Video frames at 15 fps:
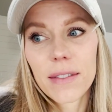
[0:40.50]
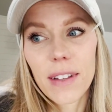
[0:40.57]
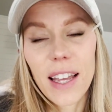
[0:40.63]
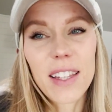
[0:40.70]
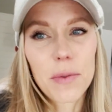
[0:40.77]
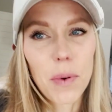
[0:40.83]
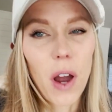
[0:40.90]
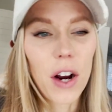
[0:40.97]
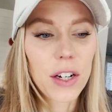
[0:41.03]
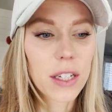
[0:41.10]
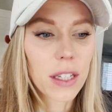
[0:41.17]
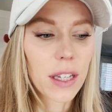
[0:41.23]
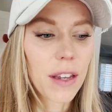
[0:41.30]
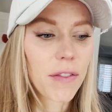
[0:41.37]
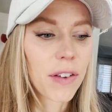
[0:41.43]
it's hard to
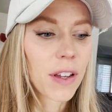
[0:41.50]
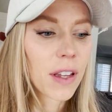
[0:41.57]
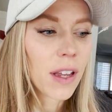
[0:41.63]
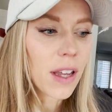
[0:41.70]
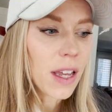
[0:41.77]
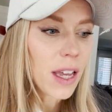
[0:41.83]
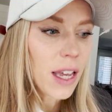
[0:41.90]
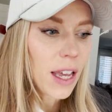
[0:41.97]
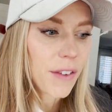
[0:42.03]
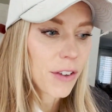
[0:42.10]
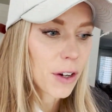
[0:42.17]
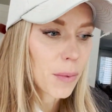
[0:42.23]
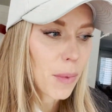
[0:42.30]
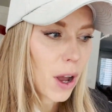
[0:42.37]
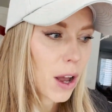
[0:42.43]
leave. If you're
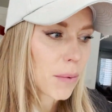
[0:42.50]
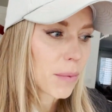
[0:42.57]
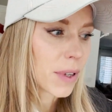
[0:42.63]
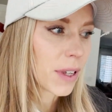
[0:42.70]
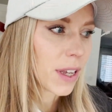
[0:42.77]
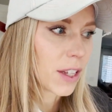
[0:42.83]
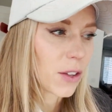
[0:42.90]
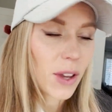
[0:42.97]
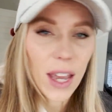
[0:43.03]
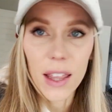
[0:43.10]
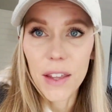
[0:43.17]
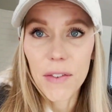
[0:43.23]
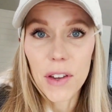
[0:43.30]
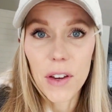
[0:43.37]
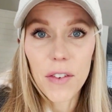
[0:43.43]
a mom and you hate
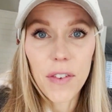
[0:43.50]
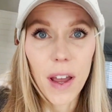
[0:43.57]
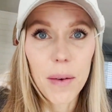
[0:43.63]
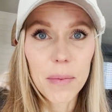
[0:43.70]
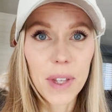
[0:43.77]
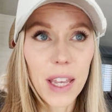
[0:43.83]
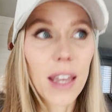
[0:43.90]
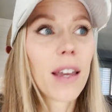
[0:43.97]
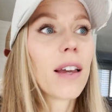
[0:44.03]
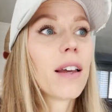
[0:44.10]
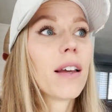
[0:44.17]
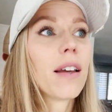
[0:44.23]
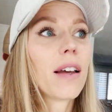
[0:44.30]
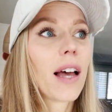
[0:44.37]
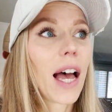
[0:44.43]
leaving your family,
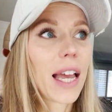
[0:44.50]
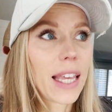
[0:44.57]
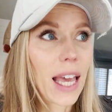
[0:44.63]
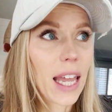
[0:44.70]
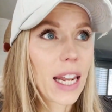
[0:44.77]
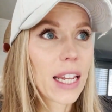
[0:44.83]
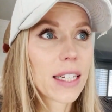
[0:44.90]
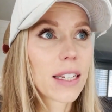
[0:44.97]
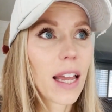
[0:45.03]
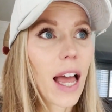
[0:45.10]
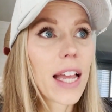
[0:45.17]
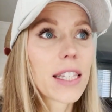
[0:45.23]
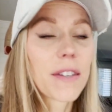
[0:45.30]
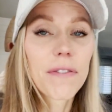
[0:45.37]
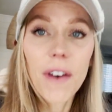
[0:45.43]
I get it.
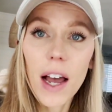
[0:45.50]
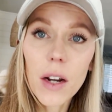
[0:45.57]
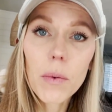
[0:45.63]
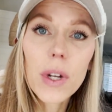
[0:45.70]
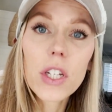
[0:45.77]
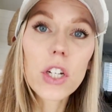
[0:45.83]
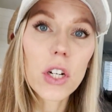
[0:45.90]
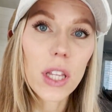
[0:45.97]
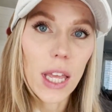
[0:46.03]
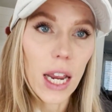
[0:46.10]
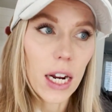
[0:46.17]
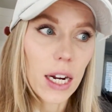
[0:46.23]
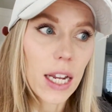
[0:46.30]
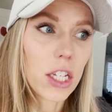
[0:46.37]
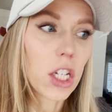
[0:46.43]
It's fun once you're
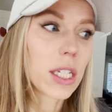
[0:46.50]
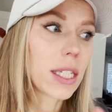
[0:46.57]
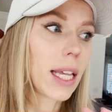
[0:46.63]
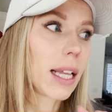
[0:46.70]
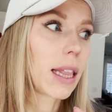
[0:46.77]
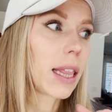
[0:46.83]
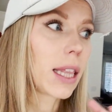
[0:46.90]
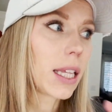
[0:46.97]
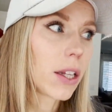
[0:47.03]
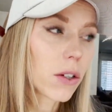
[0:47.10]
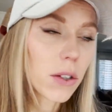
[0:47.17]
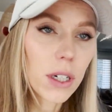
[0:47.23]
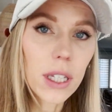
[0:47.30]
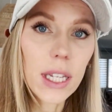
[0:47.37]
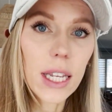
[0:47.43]
there. It's just like
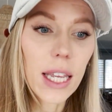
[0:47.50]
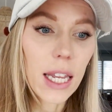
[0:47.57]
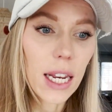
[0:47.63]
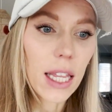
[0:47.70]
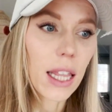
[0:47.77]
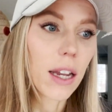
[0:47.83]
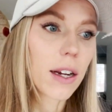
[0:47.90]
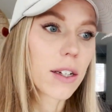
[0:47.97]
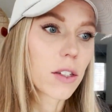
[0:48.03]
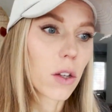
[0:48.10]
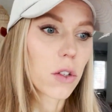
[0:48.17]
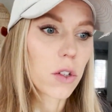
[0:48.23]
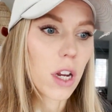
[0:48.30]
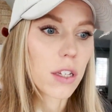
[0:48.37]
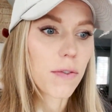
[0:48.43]
literally getting there is so
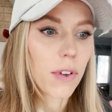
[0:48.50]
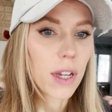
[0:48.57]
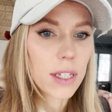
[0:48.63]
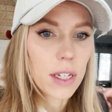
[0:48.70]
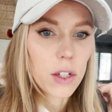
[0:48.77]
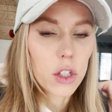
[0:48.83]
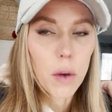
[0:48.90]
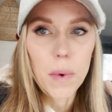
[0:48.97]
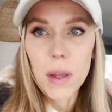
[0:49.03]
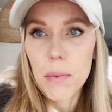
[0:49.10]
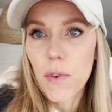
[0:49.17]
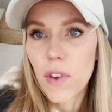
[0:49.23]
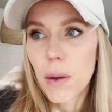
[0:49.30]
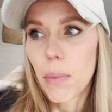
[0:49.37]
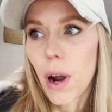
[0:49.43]
stressful because there's so many
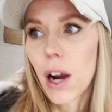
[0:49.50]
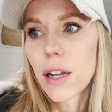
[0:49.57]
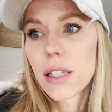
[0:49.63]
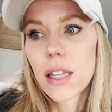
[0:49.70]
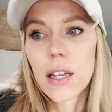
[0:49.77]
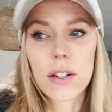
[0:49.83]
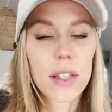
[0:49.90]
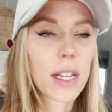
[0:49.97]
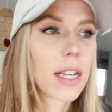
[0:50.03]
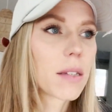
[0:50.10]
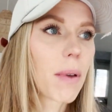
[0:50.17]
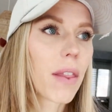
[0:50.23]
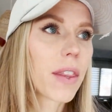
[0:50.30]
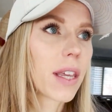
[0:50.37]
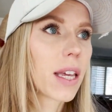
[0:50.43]
moving parts and there's things
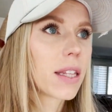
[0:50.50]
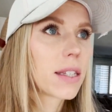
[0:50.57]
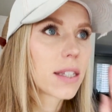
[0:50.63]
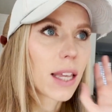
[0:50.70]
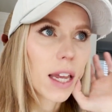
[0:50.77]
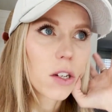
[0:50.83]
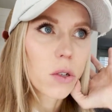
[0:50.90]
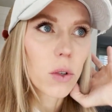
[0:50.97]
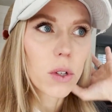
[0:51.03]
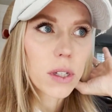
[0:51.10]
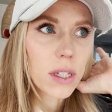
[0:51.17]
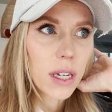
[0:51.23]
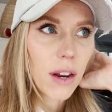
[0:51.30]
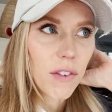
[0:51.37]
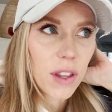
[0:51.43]
about the kids' schedules
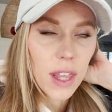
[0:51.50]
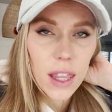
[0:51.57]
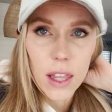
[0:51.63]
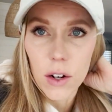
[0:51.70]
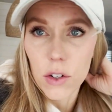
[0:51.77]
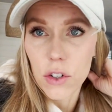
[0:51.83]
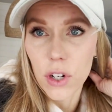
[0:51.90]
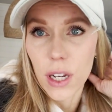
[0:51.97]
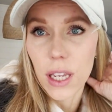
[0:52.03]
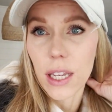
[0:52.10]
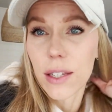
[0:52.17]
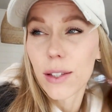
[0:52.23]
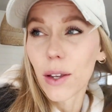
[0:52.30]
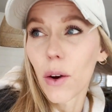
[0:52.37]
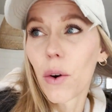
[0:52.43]
and everything that are tricky.
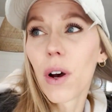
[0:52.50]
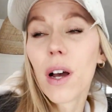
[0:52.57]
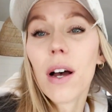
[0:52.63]
So